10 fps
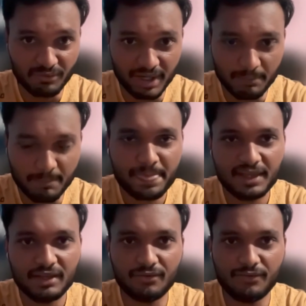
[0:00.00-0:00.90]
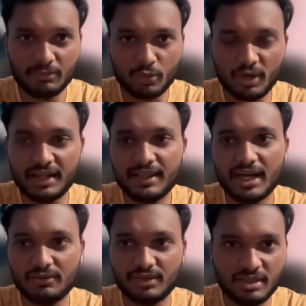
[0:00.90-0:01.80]
MVVM, if we are
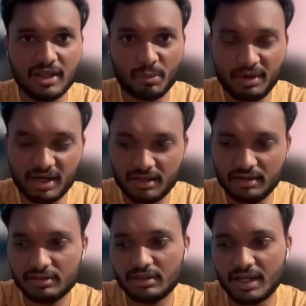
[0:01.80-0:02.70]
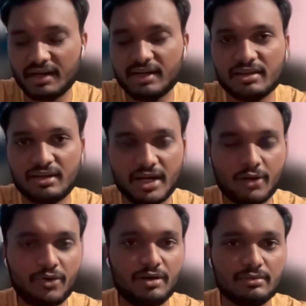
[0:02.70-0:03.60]
following that, which is a recommended architecture
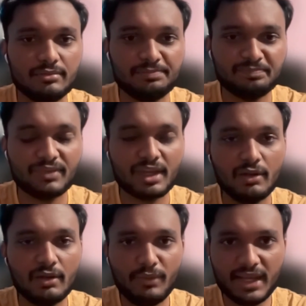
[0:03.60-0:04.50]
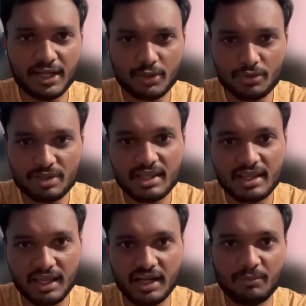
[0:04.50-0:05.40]
in Android, we can use
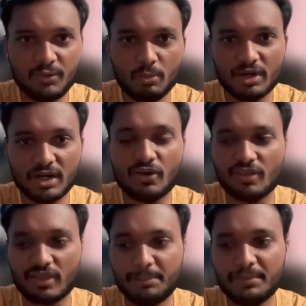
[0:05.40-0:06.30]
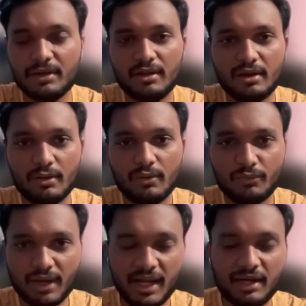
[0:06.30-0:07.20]
the shared view model concept
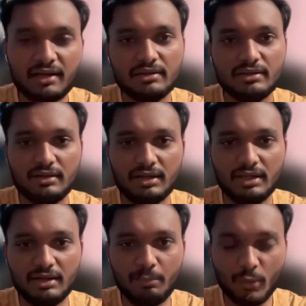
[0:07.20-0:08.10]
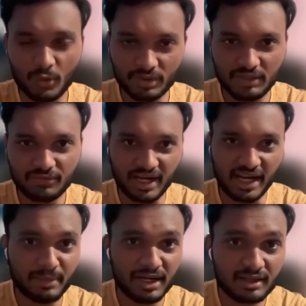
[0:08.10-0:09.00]
where both the
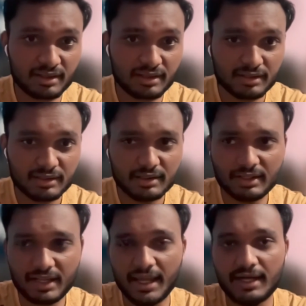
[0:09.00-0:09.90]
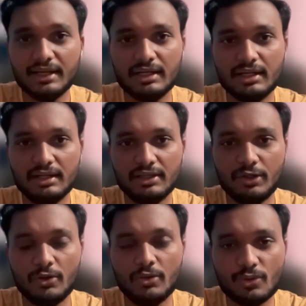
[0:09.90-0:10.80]
fragments can
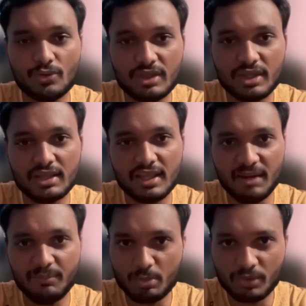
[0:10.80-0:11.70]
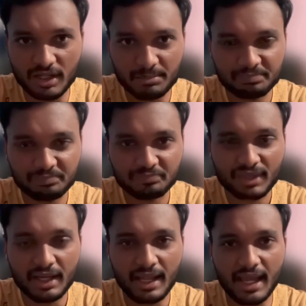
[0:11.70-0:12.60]
use the shared view model,
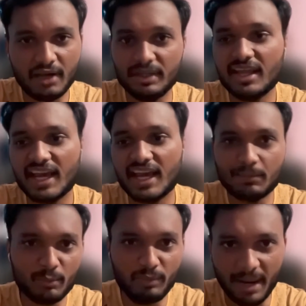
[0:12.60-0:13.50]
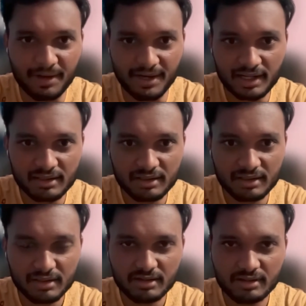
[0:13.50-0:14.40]
and with the help of live data,
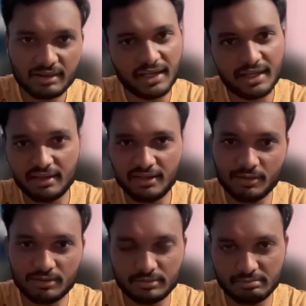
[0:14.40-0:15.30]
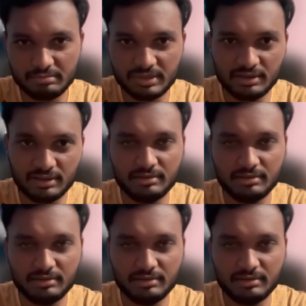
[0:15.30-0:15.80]
they can, you know,